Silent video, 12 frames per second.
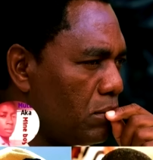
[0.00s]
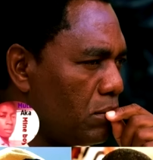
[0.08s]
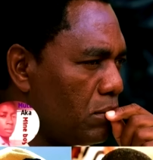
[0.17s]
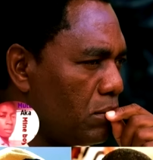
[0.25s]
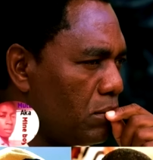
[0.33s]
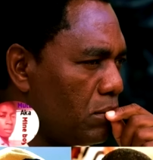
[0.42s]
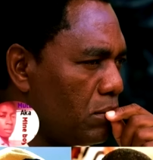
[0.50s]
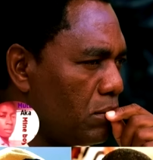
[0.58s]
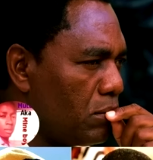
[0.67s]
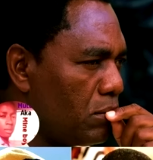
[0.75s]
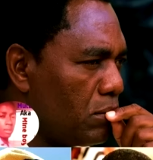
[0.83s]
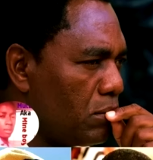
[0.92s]

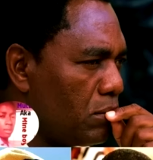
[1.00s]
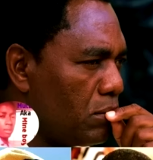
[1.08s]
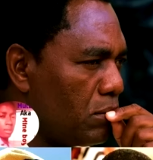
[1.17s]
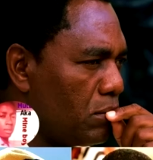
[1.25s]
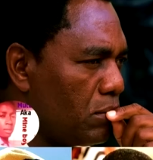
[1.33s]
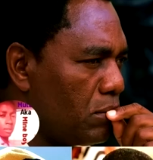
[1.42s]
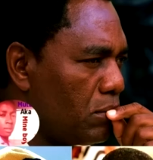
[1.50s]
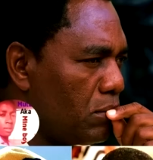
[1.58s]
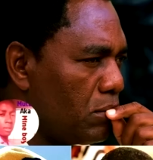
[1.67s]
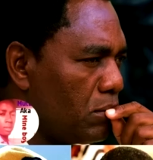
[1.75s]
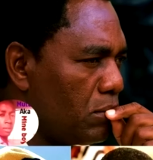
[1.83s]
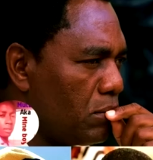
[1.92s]

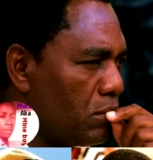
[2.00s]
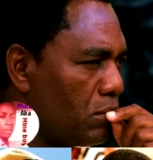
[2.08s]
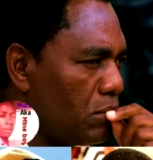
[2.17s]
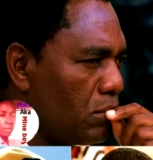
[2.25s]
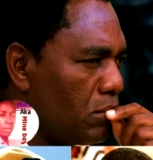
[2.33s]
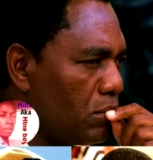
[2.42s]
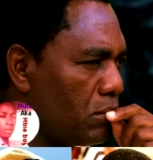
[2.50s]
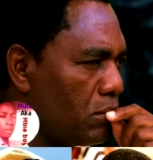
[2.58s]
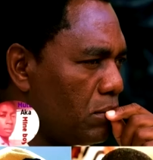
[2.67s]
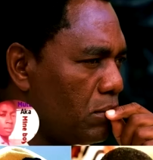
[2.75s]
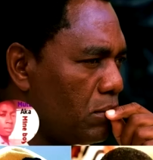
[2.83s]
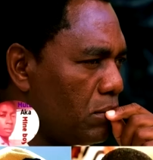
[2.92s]

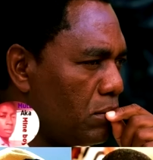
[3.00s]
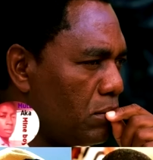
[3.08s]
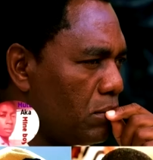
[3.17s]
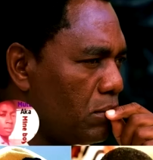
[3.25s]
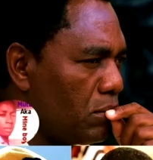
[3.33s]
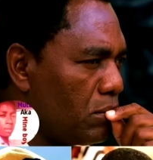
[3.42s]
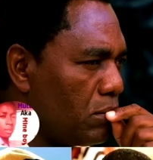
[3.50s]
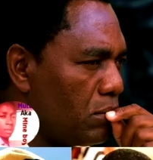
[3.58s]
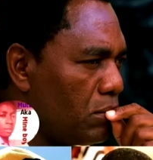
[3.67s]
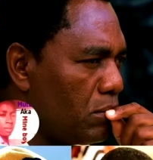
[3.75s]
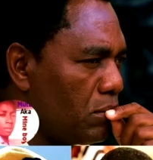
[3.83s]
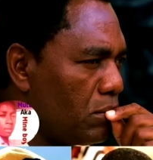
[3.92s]

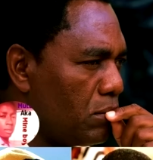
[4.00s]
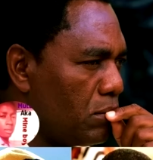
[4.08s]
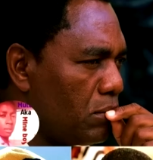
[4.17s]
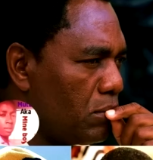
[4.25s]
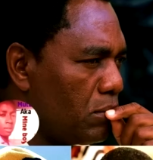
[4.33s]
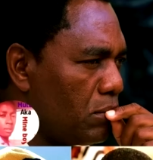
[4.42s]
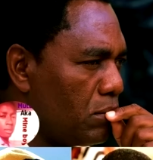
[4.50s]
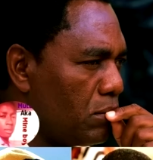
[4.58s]
The person shown says nothing.